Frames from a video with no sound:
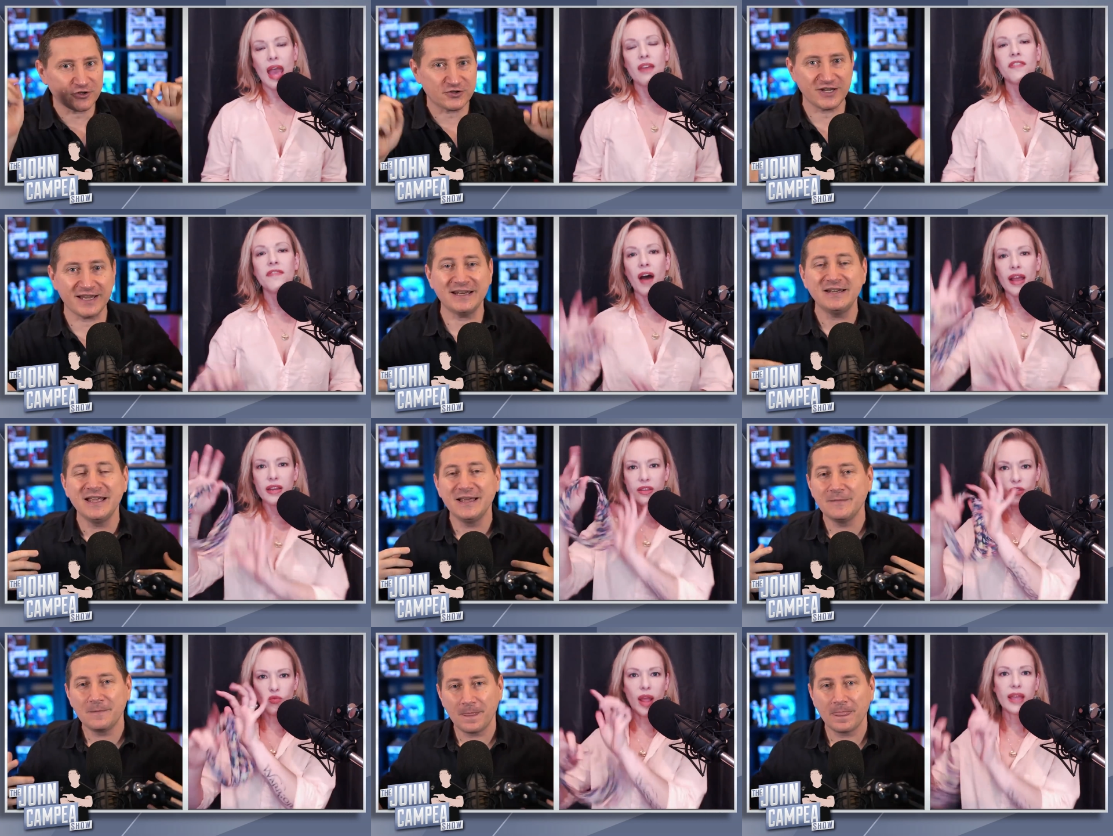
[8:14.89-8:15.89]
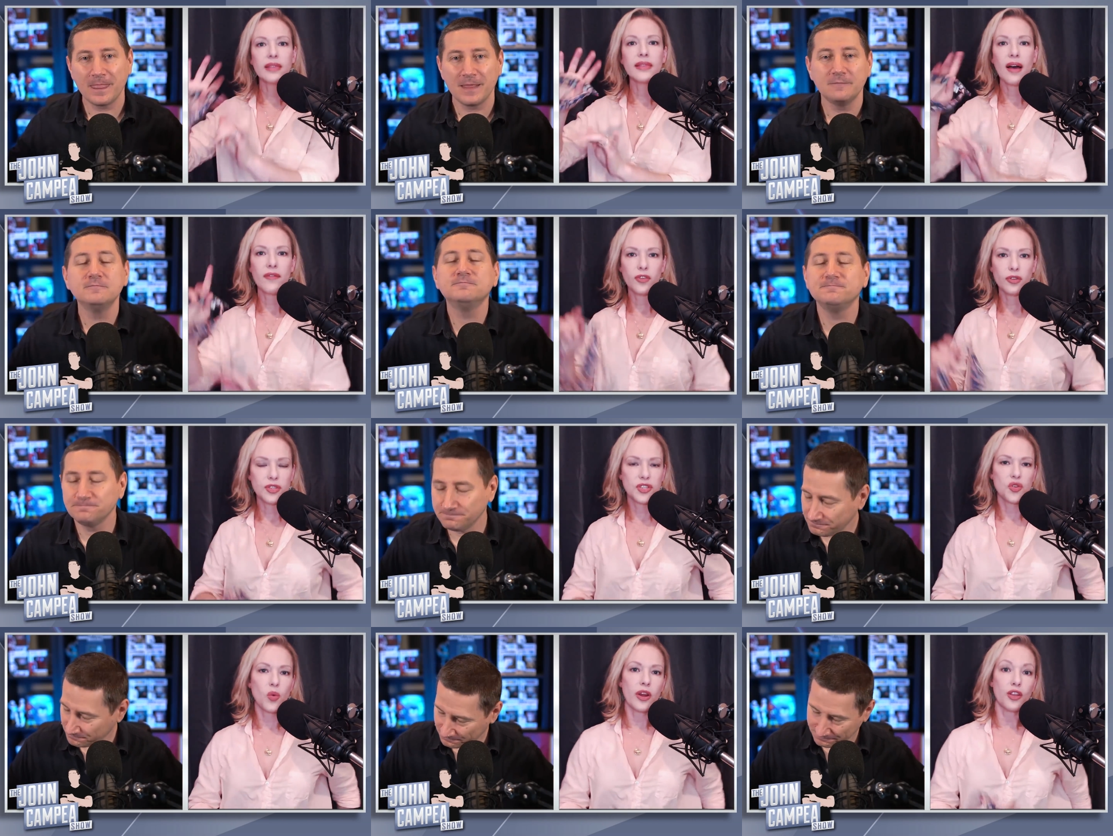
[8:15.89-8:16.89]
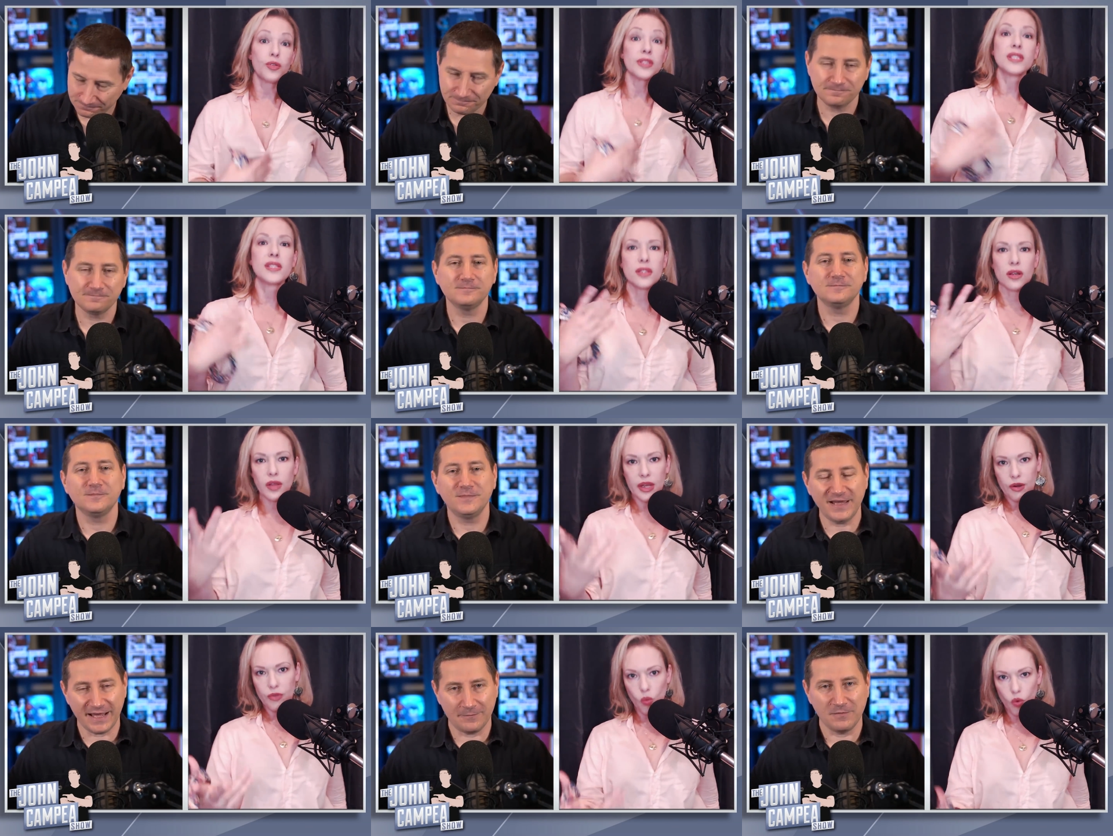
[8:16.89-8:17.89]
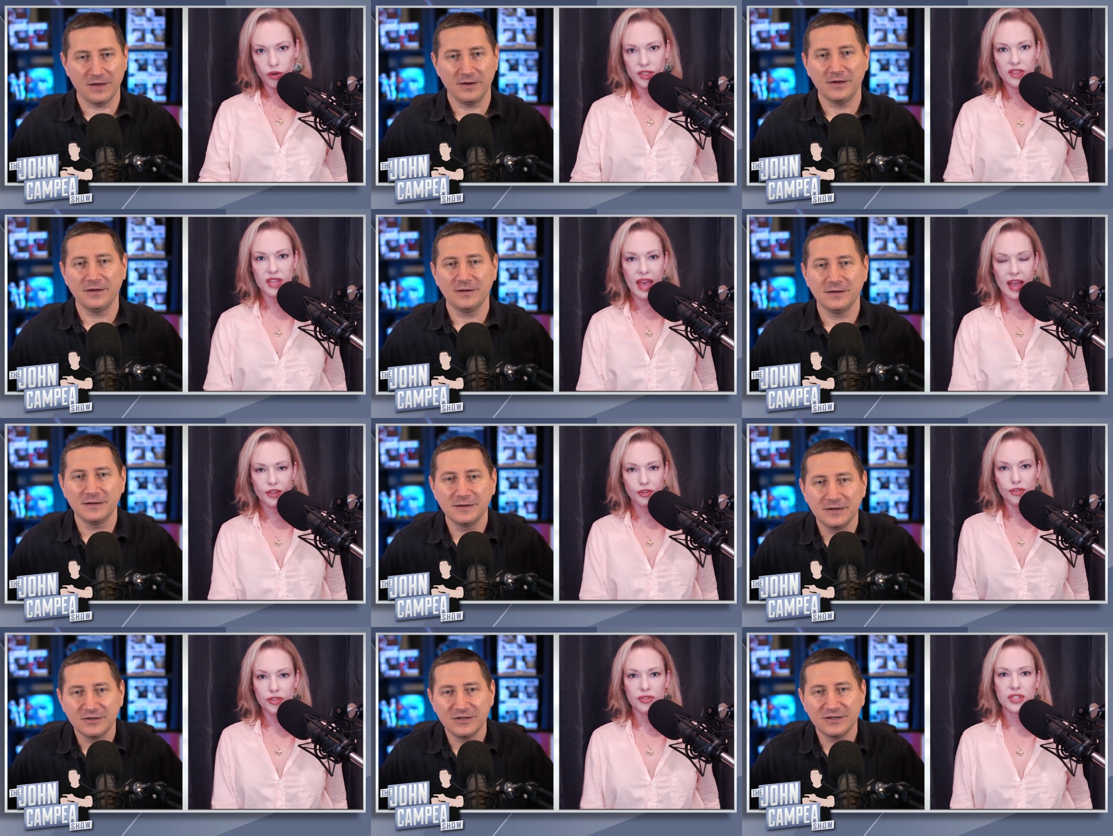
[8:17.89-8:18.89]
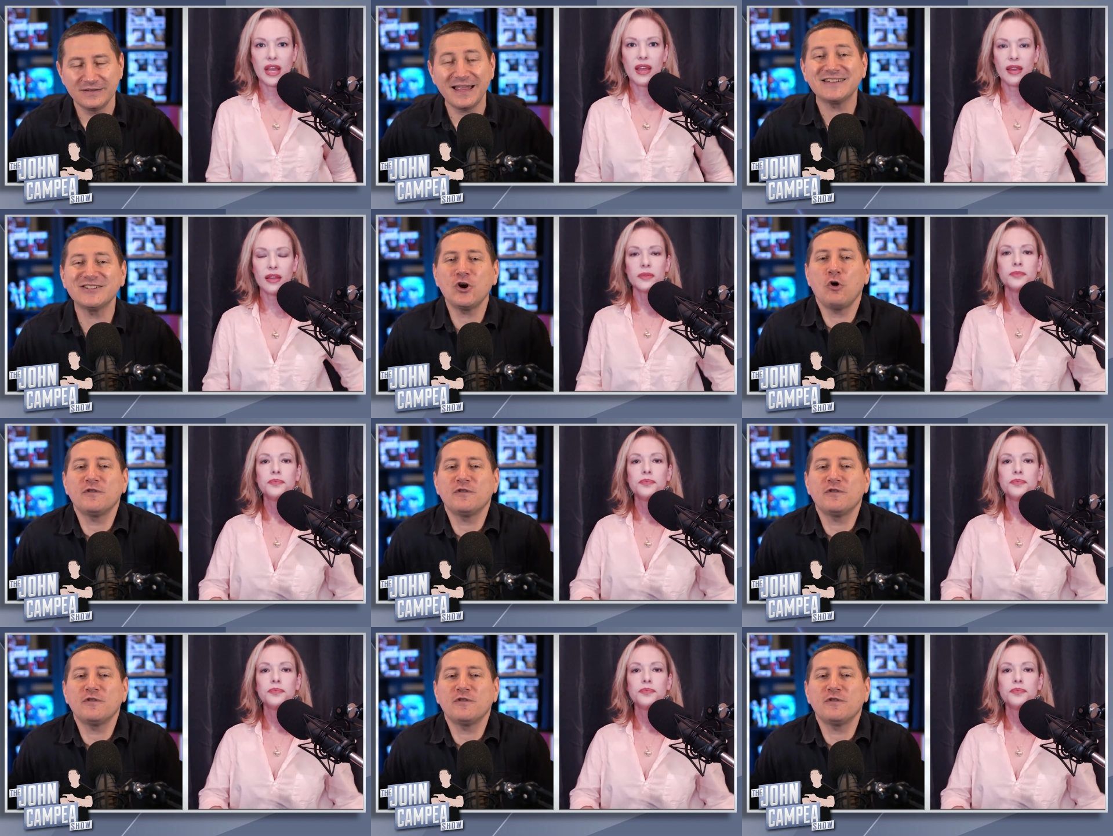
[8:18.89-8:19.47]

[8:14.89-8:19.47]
Speaker 1: And, and finding the right levels to where you can still yeah. hear the words that the actors are That's saying. That's an